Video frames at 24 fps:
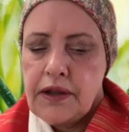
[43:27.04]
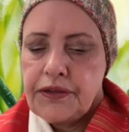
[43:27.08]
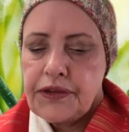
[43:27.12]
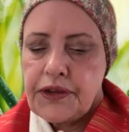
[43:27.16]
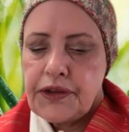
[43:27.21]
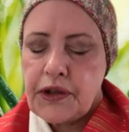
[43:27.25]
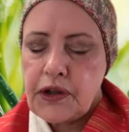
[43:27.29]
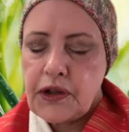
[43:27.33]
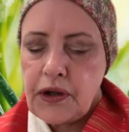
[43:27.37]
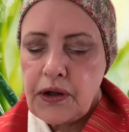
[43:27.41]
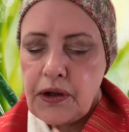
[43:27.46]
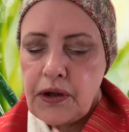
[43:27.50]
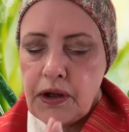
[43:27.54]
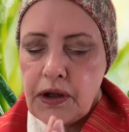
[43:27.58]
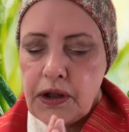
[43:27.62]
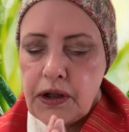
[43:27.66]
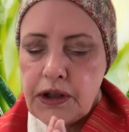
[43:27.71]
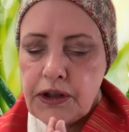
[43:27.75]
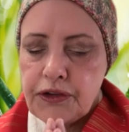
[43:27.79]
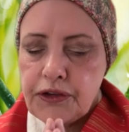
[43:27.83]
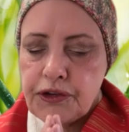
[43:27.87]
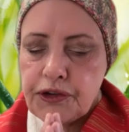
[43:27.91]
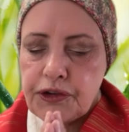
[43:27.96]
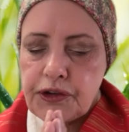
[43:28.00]
The
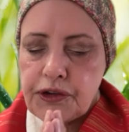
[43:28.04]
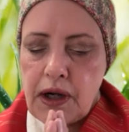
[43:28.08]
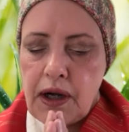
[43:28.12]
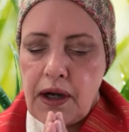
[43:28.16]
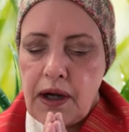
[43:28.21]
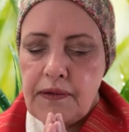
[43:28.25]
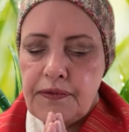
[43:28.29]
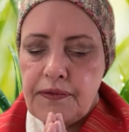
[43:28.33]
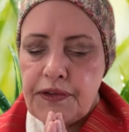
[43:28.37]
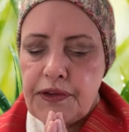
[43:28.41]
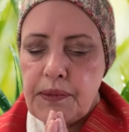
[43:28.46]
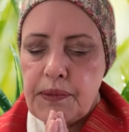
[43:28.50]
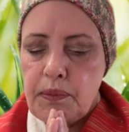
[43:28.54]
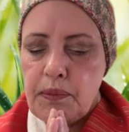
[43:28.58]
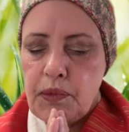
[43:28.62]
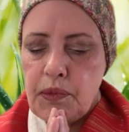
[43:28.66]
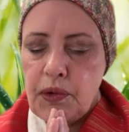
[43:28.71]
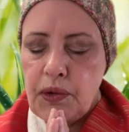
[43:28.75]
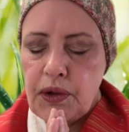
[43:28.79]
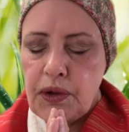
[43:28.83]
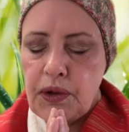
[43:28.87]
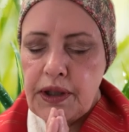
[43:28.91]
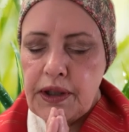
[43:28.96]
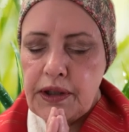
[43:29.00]
courage of the
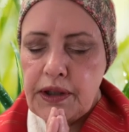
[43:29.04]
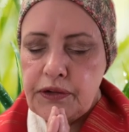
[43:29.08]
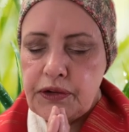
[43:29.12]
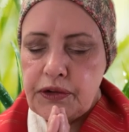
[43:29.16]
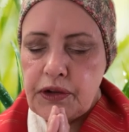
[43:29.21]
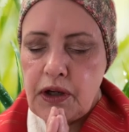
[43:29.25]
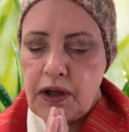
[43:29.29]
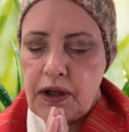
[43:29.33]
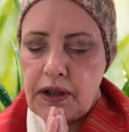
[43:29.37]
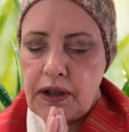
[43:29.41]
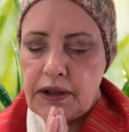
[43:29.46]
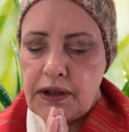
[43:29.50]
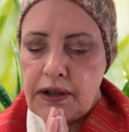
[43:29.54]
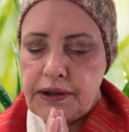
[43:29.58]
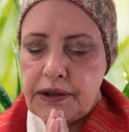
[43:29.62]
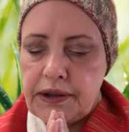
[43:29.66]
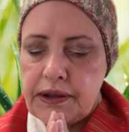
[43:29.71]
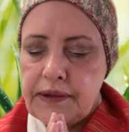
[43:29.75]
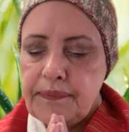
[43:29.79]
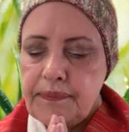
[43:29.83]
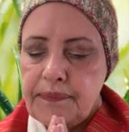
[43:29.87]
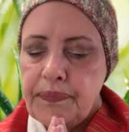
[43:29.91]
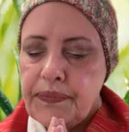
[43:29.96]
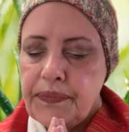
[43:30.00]
morning dawn
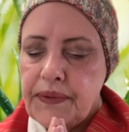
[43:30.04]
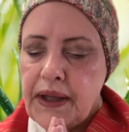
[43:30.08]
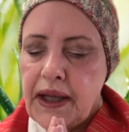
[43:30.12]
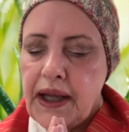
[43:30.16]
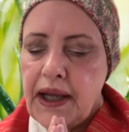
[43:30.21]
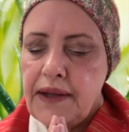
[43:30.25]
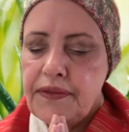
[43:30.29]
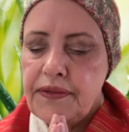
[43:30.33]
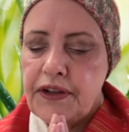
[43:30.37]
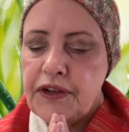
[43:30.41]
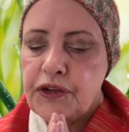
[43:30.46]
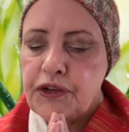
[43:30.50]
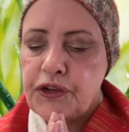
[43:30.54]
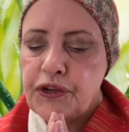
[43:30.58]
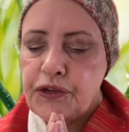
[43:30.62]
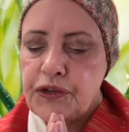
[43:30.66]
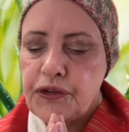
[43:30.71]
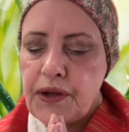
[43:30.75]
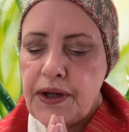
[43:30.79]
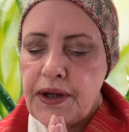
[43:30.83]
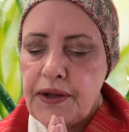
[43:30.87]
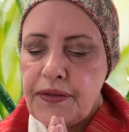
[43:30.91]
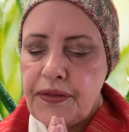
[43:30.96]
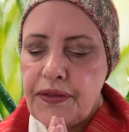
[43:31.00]
and the
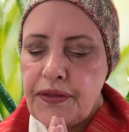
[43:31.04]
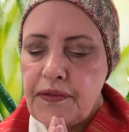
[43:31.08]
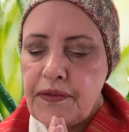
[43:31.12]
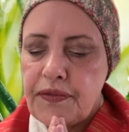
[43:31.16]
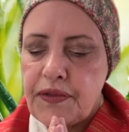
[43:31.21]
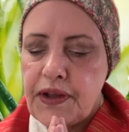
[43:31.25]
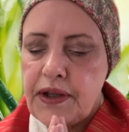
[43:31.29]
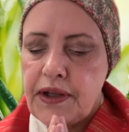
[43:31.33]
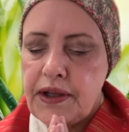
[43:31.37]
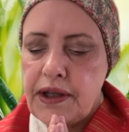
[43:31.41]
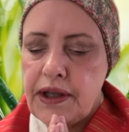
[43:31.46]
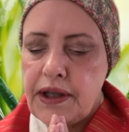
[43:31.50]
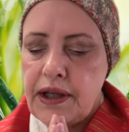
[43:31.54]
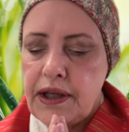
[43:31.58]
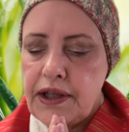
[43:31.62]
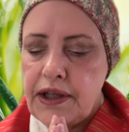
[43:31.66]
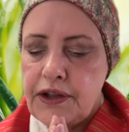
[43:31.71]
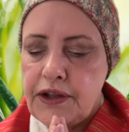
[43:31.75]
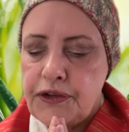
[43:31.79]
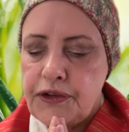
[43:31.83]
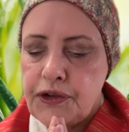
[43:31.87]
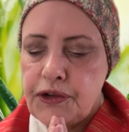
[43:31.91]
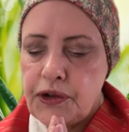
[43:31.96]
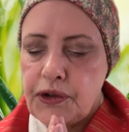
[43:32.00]
strength of the
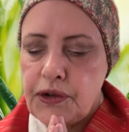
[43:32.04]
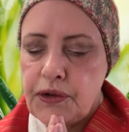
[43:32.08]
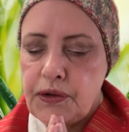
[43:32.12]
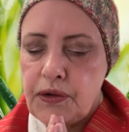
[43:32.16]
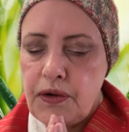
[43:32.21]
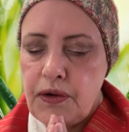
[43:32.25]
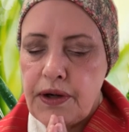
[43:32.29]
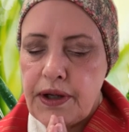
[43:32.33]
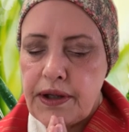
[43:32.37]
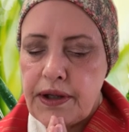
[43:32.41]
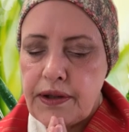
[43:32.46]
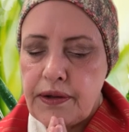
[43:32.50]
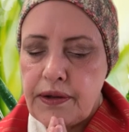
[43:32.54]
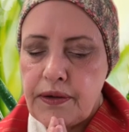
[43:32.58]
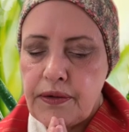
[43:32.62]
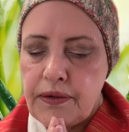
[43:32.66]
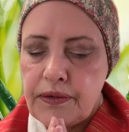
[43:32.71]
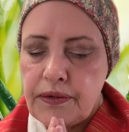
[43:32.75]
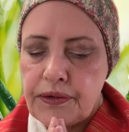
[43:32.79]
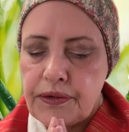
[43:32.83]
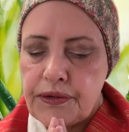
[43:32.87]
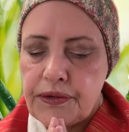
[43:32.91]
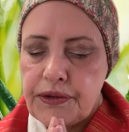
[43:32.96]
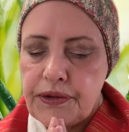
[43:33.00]
eternal
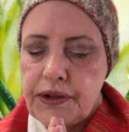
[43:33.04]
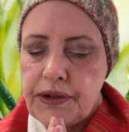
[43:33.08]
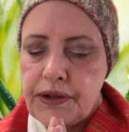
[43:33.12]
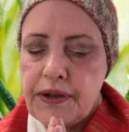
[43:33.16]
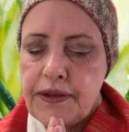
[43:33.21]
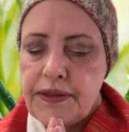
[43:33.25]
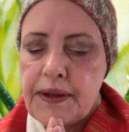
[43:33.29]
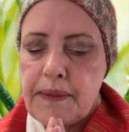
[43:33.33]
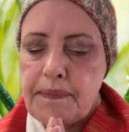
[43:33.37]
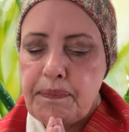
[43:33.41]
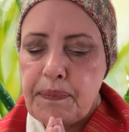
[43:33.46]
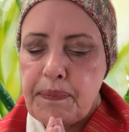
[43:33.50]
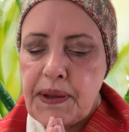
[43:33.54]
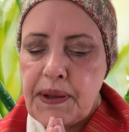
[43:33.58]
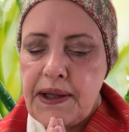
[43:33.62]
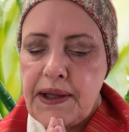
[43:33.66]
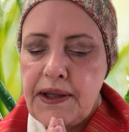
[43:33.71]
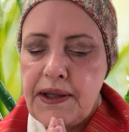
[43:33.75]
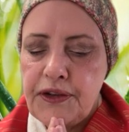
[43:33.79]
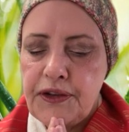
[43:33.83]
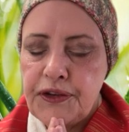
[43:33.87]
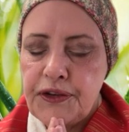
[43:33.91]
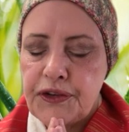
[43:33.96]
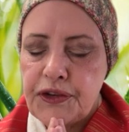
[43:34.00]
hills, the
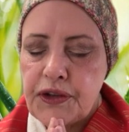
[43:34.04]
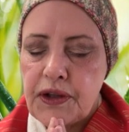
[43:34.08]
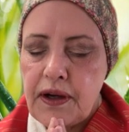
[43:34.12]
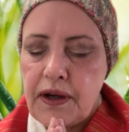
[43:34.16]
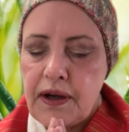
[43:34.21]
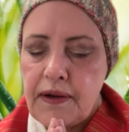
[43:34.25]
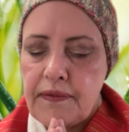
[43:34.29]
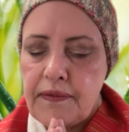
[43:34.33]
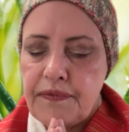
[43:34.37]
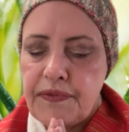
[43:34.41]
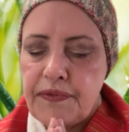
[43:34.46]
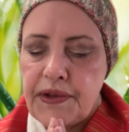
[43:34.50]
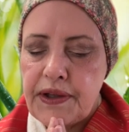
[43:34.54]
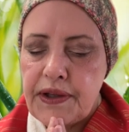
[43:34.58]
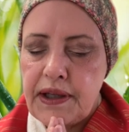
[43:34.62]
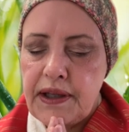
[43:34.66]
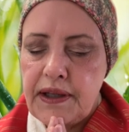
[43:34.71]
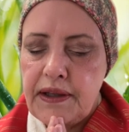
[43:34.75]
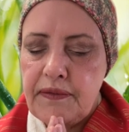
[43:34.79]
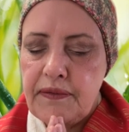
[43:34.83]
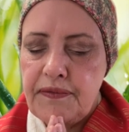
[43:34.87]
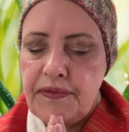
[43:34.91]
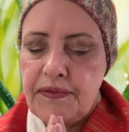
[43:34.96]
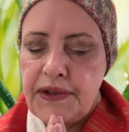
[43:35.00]
peace of the
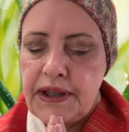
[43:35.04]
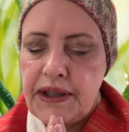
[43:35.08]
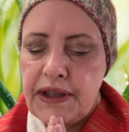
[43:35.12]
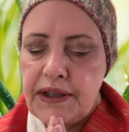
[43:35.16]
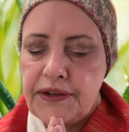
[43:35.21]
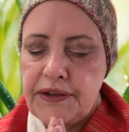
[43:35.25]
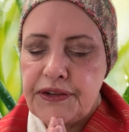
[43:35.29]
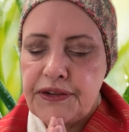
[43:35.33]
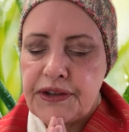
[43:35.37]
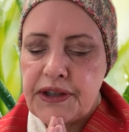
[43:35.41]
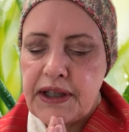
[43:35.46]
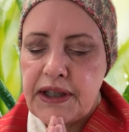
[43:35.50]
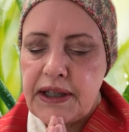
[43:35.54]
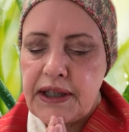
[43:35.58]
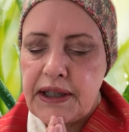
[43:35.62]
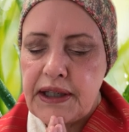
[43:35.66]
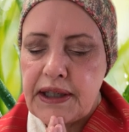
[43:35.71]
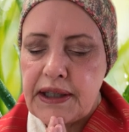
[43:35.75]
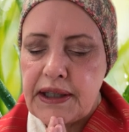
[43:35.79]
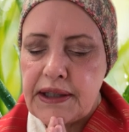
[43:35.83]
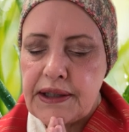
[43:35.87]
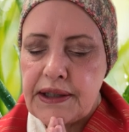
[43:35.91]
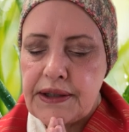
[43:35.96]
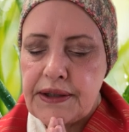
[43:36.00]
evening's
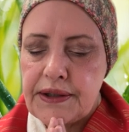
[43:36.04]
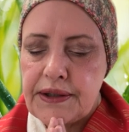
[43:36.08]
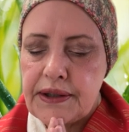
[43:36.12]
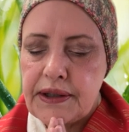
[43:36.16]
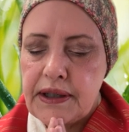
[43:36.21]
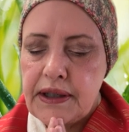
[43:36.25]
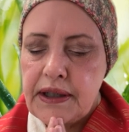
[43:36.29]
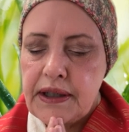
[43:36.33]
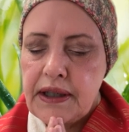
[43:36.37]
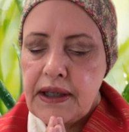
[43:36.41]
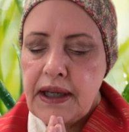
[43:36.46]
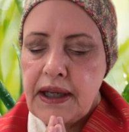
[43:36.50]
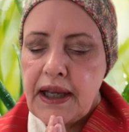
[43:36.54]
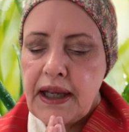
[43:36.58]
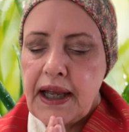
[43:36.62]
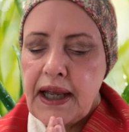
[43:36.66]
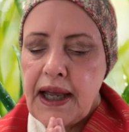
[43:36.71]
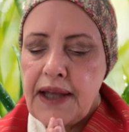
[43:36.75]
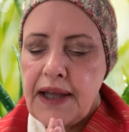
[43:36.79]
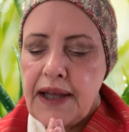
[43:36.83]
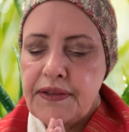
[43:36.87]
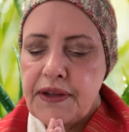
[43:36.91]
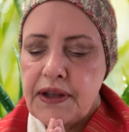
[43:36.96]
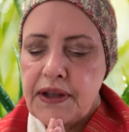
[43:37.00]
end,
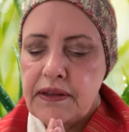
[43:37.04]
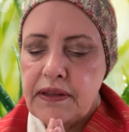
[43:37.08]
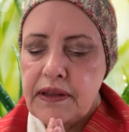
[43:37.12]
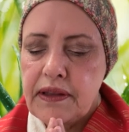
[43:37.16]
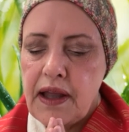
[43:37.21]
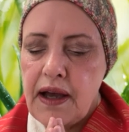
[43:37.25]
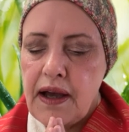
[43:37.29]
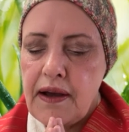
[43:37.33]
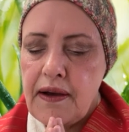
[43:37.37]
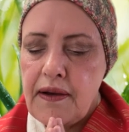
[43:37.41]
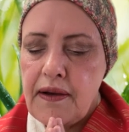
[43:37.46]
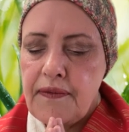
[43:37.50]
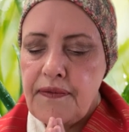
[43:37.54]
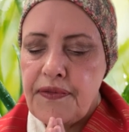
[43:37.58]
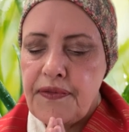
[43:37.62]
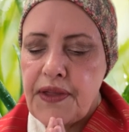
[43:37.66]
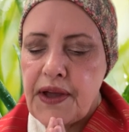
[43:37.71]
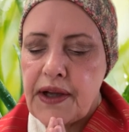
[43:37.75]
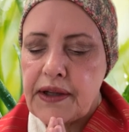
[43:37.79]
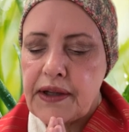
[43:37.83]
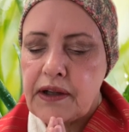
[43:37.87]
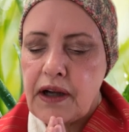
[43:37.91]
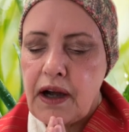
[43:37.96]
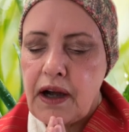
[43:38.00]
and the love
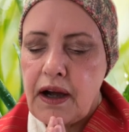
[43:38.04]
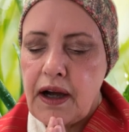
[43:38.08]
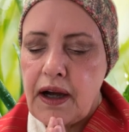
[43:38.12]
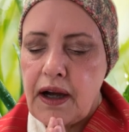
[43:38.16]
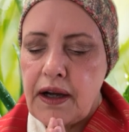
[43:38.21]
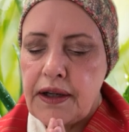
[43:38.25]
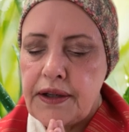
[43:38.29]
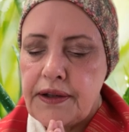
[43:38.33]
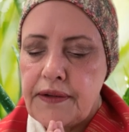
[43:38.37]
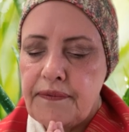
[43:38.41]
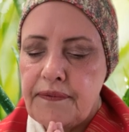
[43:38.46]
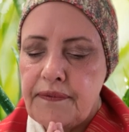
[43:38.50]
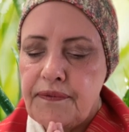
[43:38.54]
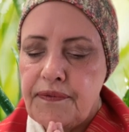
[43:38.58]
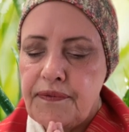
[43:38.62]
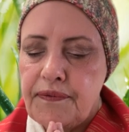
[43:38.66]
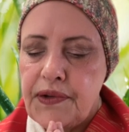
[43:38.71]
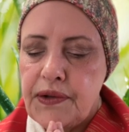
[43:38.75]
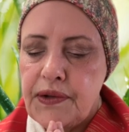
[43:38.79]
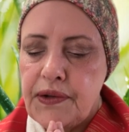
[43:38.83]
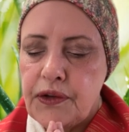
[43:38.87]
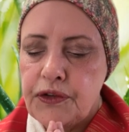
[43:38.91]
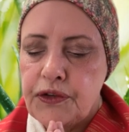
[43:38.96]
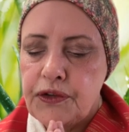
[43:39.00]
that God
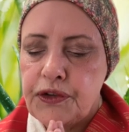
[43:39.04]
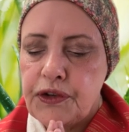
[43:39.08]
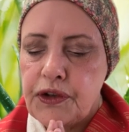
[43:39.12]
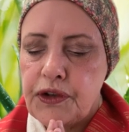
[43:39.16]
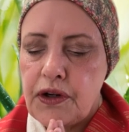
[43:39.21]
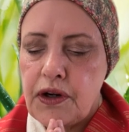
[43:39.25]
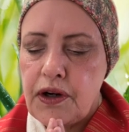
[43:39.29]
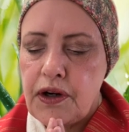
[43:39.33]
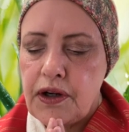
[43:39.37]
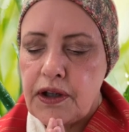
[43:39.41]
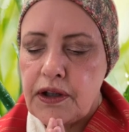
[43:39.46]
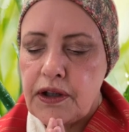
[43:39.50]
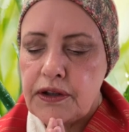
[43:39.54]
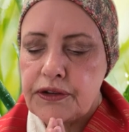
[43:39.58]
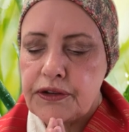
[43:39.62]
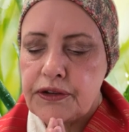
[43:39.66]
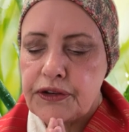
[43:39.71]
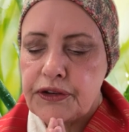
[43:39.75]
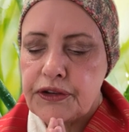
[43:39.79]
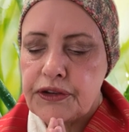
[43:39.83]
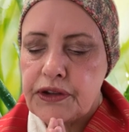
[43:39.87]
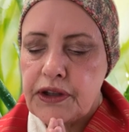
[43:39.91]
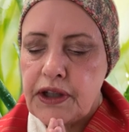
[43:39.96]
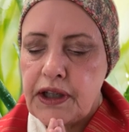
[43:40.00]
fills your
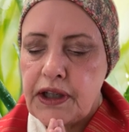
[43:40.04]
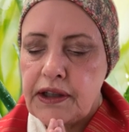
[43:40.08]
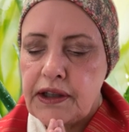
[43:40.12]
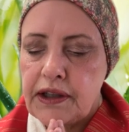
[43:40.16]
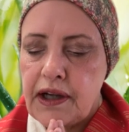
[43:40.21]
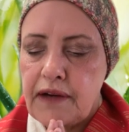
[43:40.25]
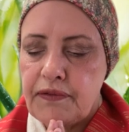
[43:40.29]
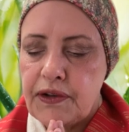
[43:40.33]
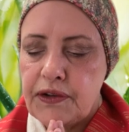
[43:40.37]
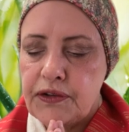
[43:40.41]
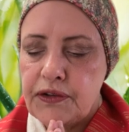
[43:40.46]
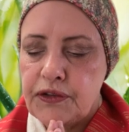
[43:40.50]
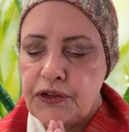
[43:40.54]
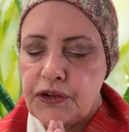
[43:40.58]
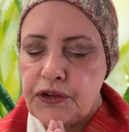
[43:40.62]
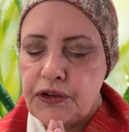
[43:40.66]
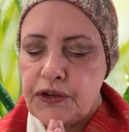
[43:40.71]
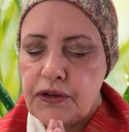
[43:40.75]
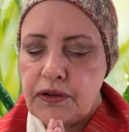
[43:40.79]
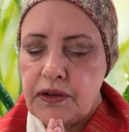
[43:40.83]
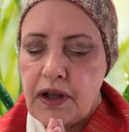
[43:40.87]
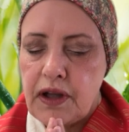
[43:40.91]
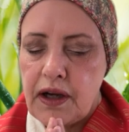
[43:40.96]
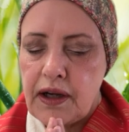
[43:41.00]
hearts and governs
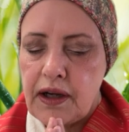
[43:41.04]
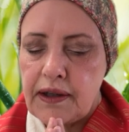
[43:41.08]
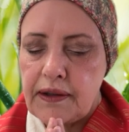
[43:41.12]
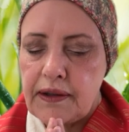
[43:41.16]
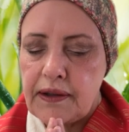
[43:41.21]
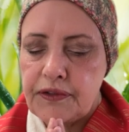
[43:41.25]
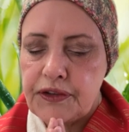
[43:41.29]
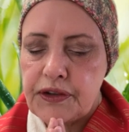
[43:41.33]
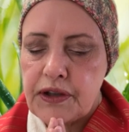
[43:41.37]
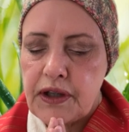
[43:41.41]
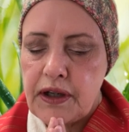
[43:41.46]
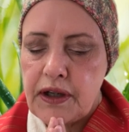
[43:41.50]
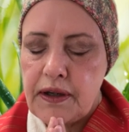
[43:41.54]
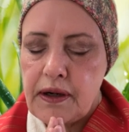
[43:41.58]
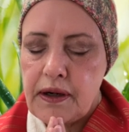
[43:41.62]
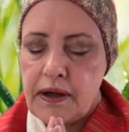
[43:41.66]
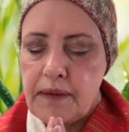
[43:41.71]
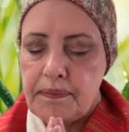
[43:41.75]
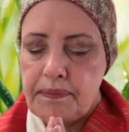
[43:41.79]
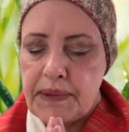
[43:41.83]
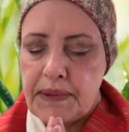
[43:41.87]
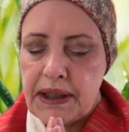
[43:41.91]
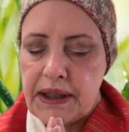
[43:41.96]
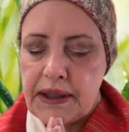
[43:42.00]
your lives.
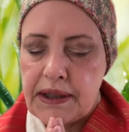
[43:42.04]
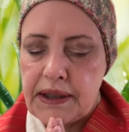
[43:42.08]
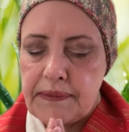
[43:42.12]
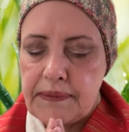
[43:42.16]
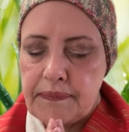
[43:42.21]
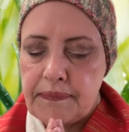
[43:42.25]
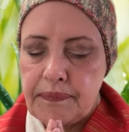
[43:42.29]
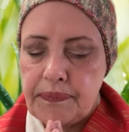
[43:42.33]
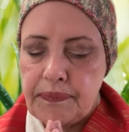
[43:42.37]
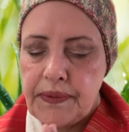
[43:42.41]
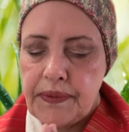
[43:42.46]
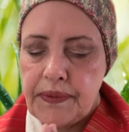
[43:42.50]
Amen.